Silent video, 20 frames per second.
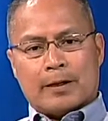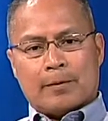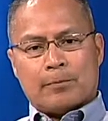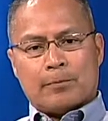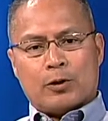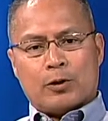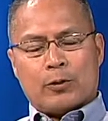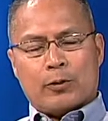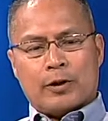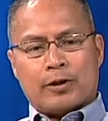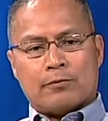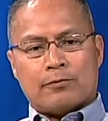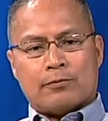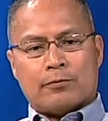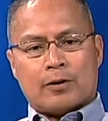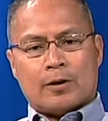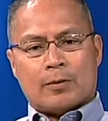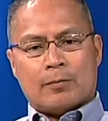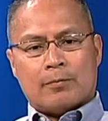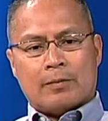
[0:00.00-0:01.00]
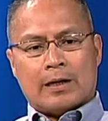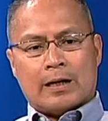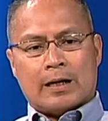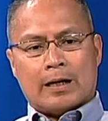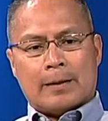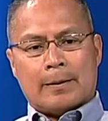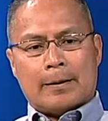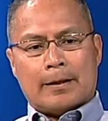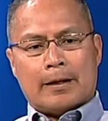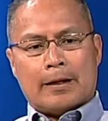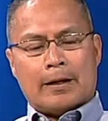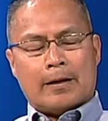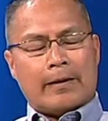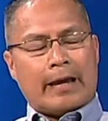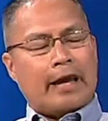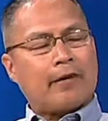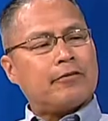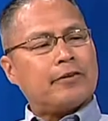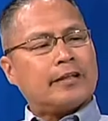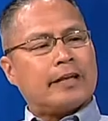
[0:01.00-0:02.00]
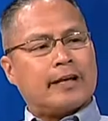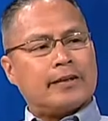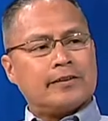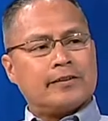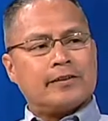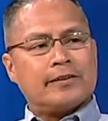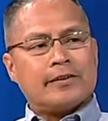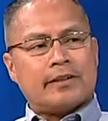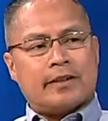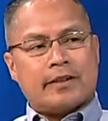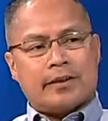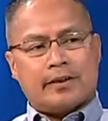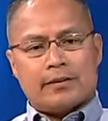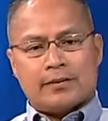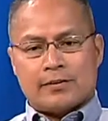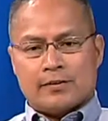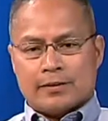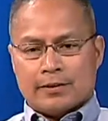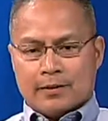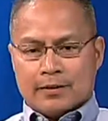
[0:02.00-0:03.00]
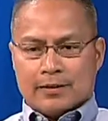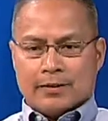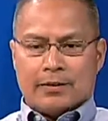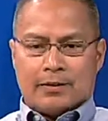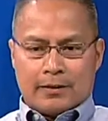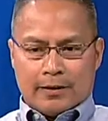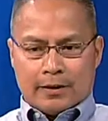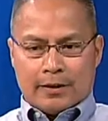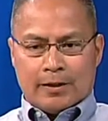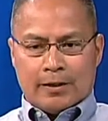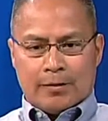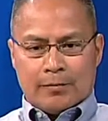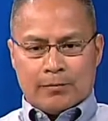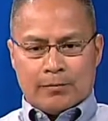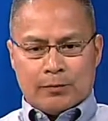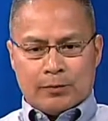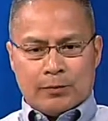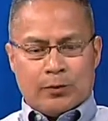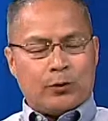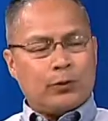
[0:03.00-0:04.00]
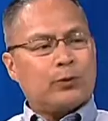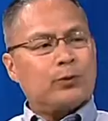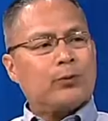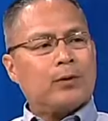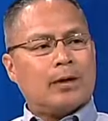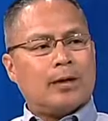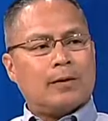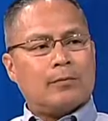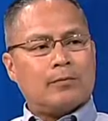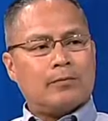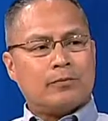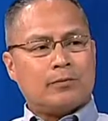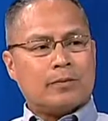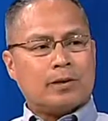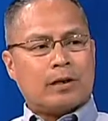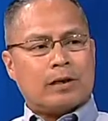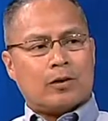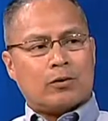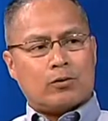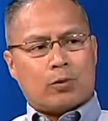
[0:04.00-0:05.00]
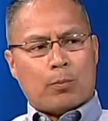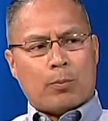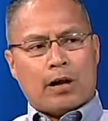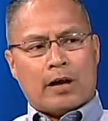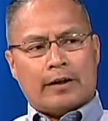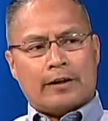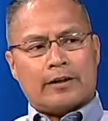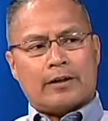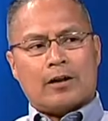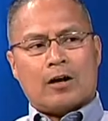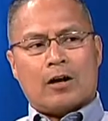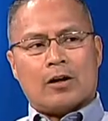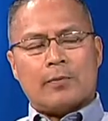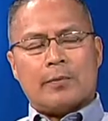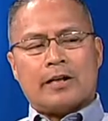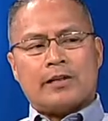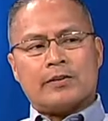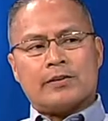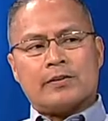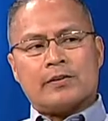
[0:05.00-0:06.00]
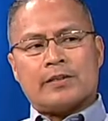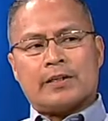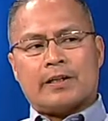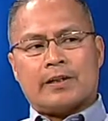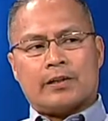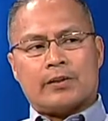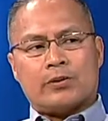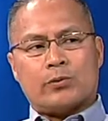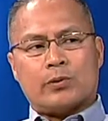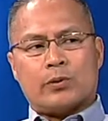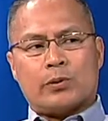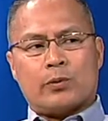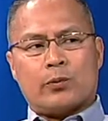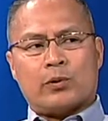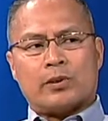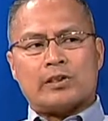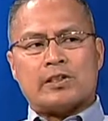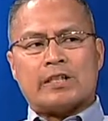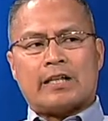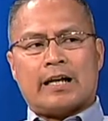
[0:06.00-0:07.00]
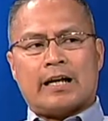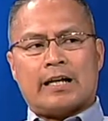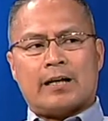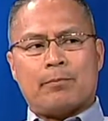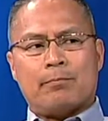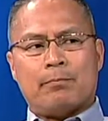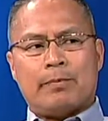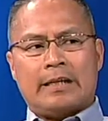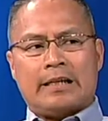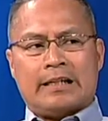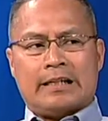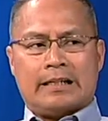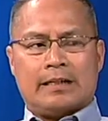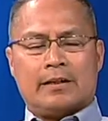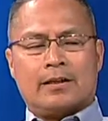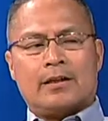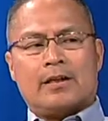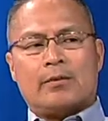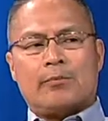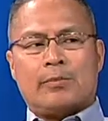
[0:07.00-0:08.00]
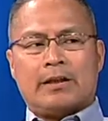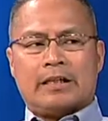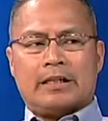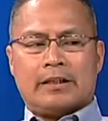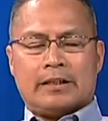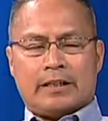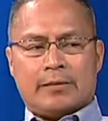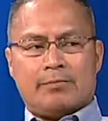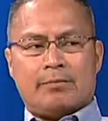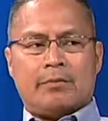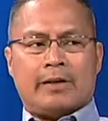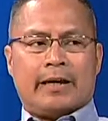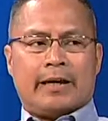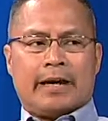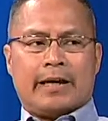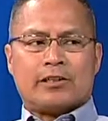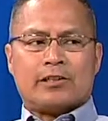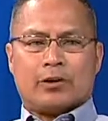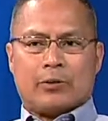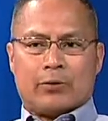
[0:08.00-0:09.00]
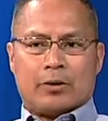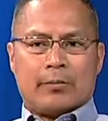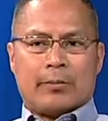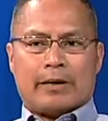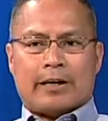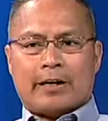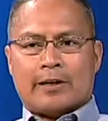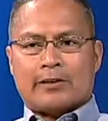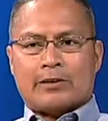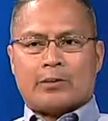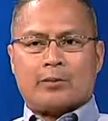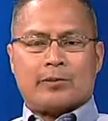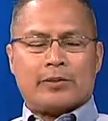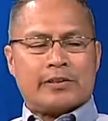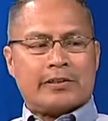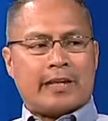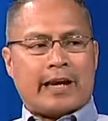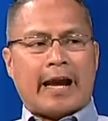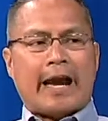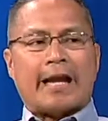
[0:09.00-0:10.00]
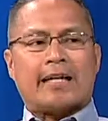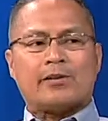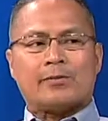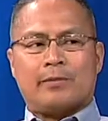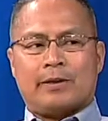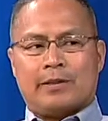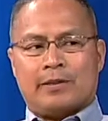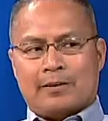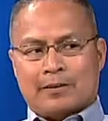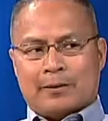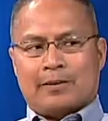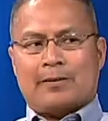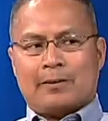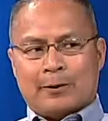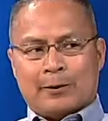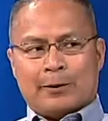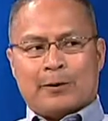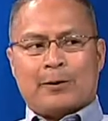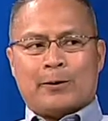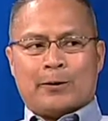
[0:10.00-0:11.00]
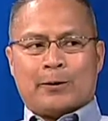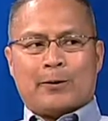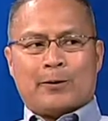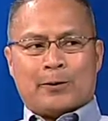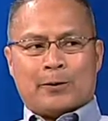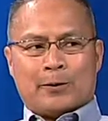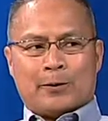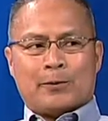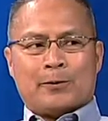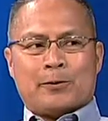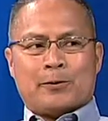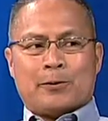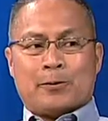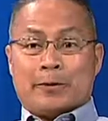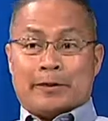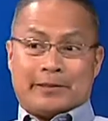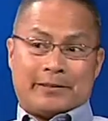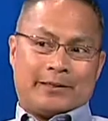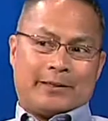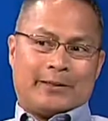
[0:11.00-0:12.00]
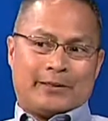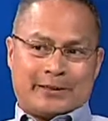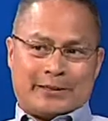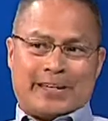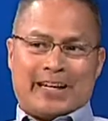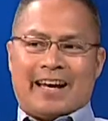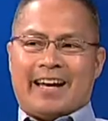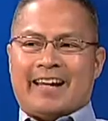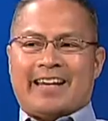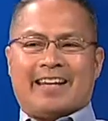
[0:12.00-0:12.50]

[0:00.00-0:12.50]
going from advertising sales to robotic automation sales was not a big leap. Actually, one of my customers asked me to be a sales guy.